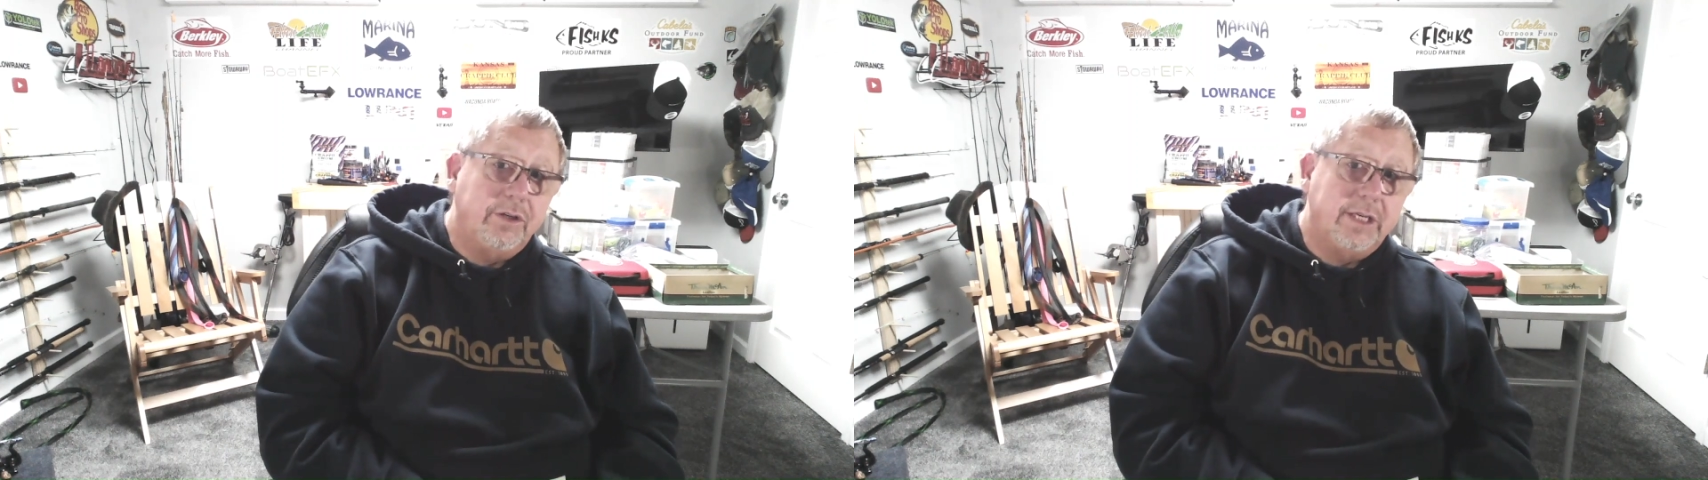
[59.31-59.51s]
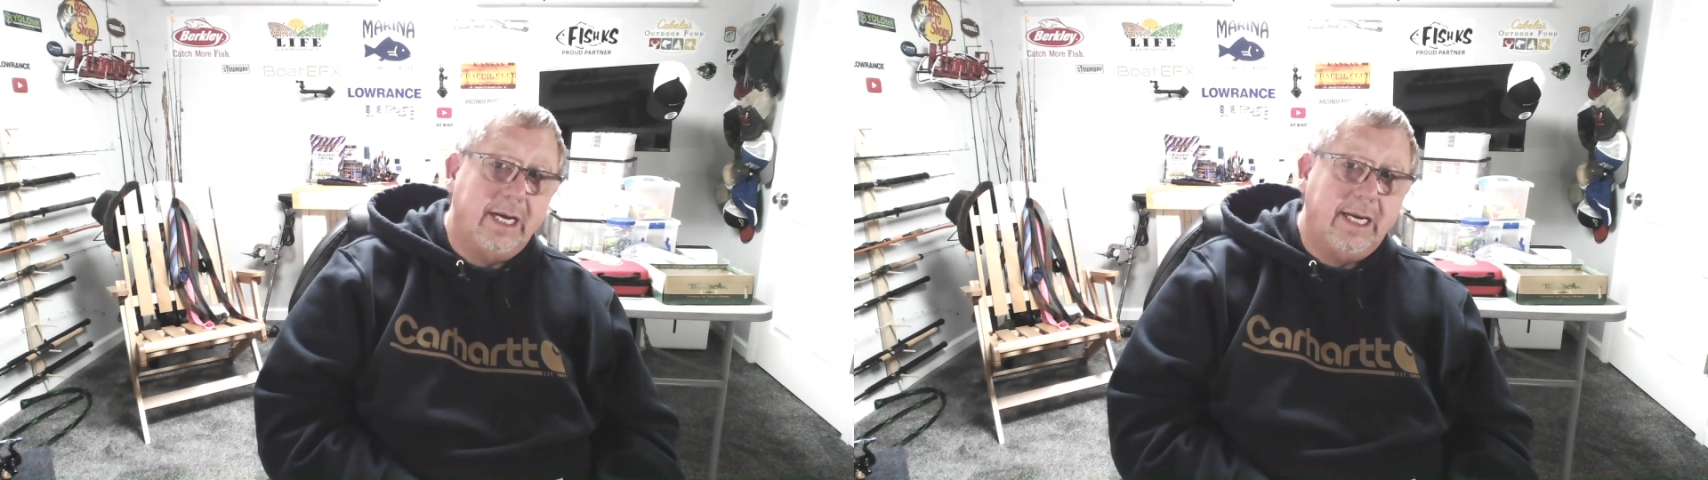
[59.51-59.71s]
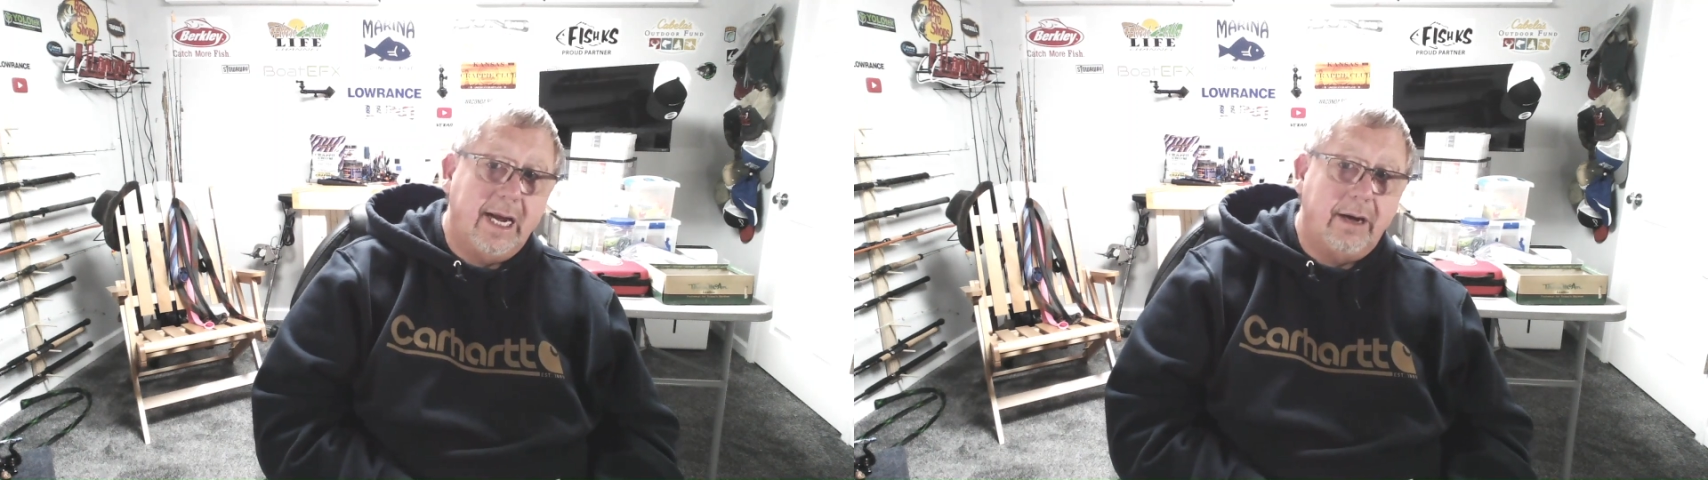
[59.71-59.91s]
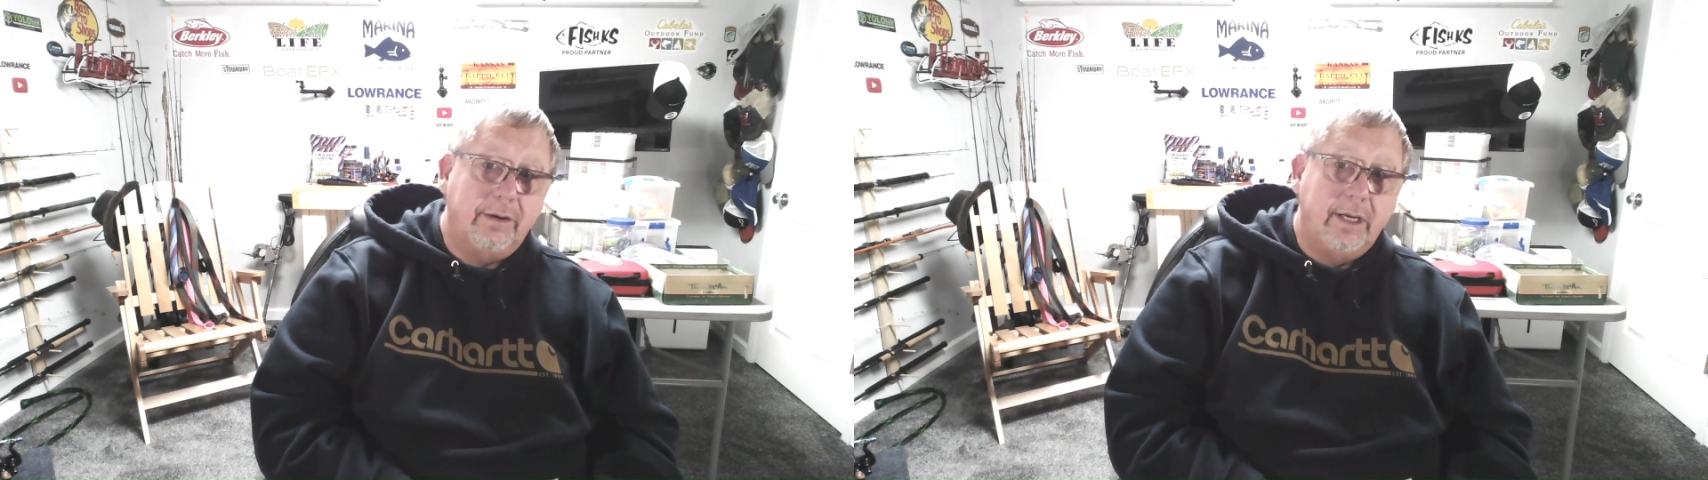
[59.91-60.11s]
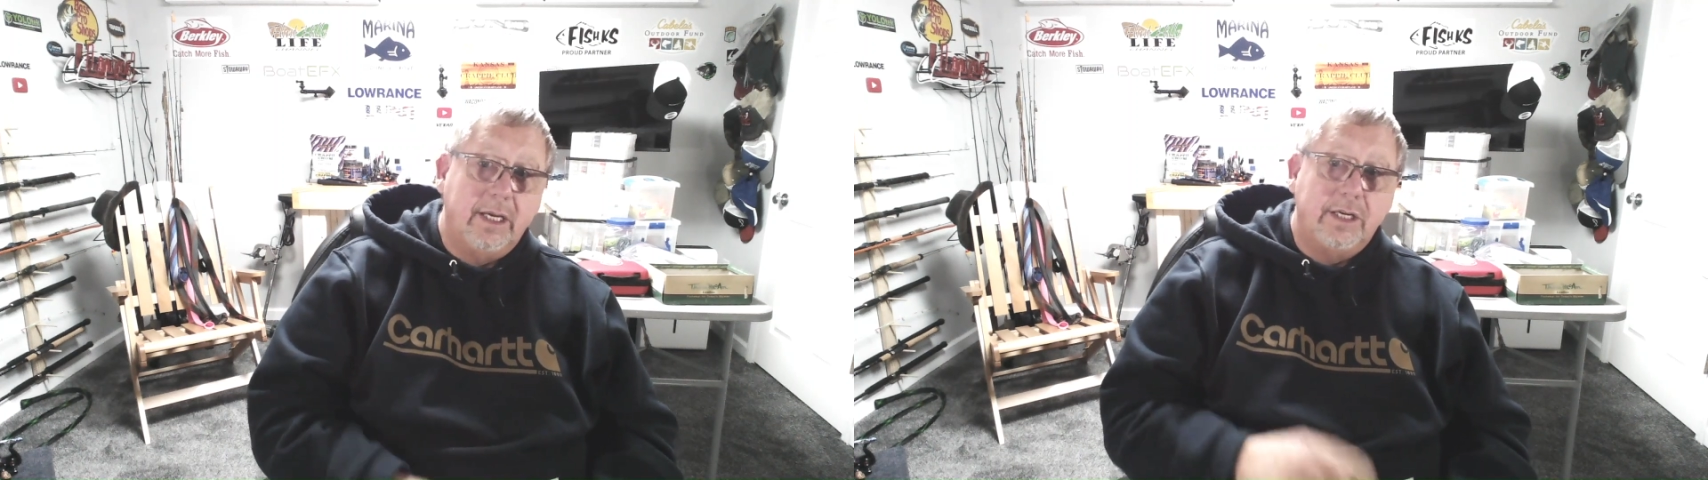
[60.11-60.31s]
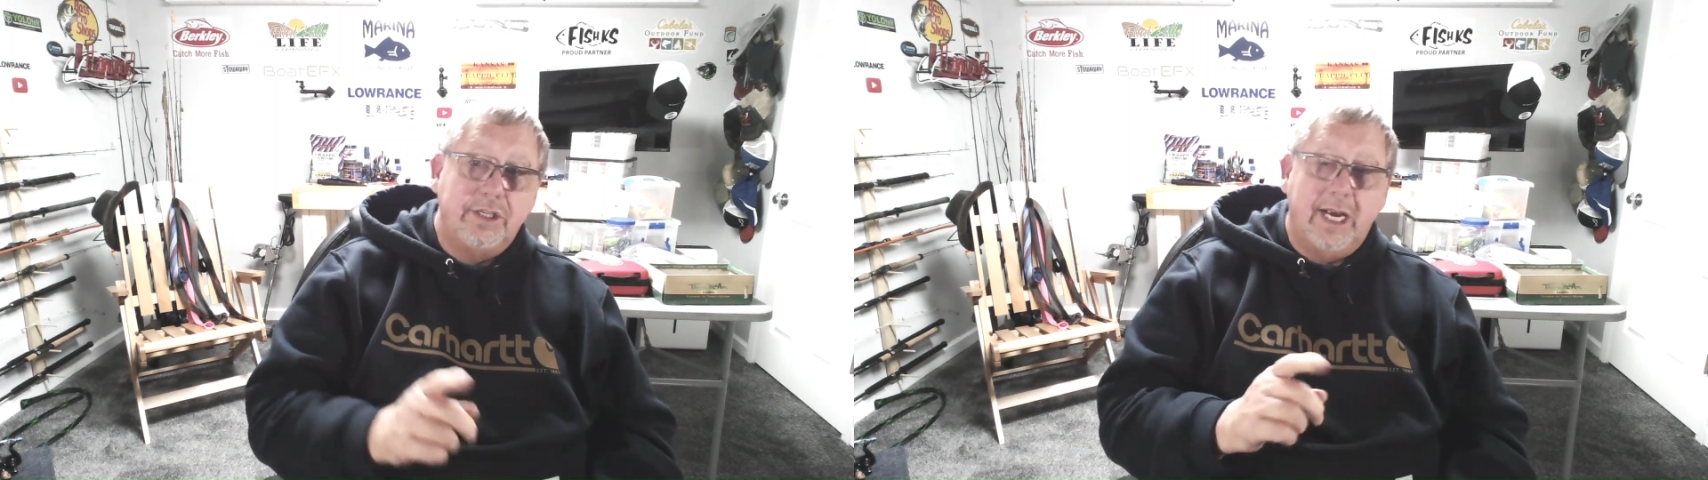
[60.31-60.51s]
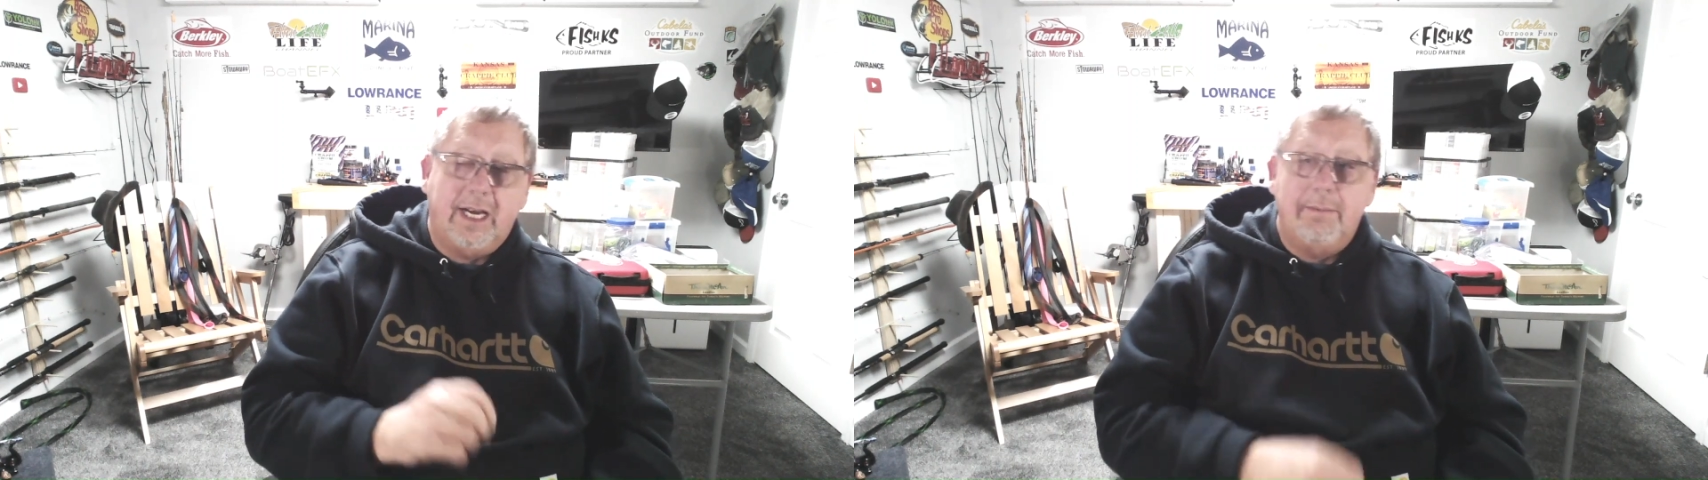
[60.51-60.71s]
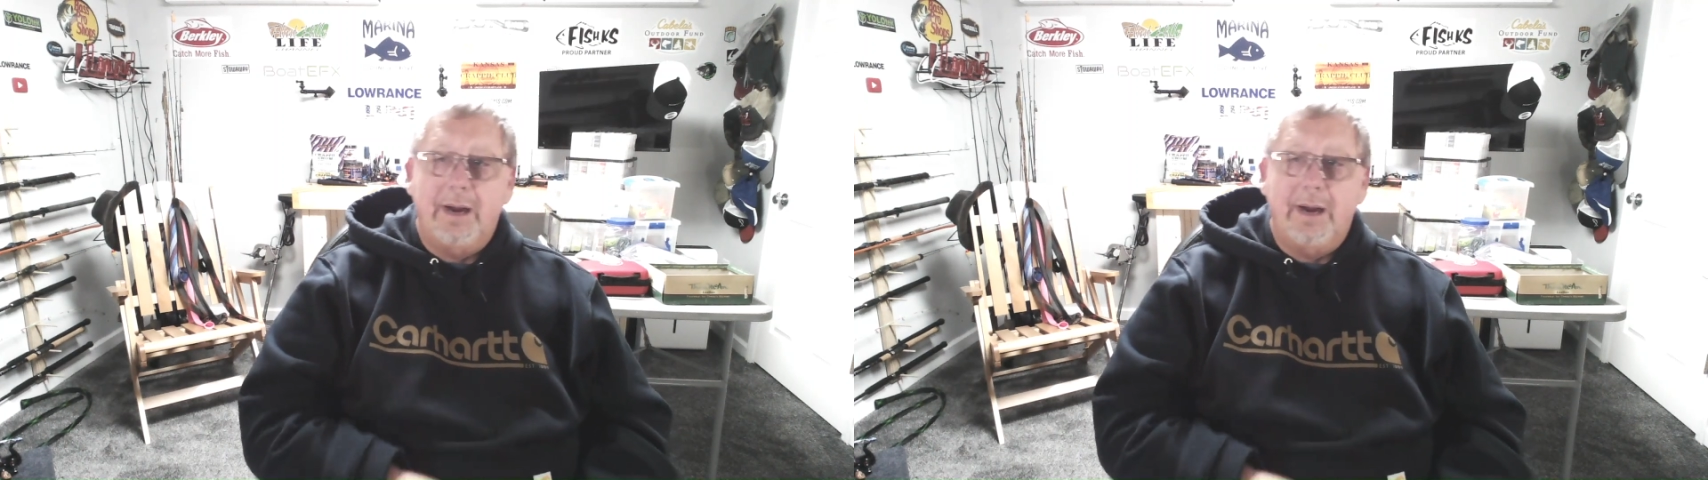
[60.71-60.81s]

check out. Check them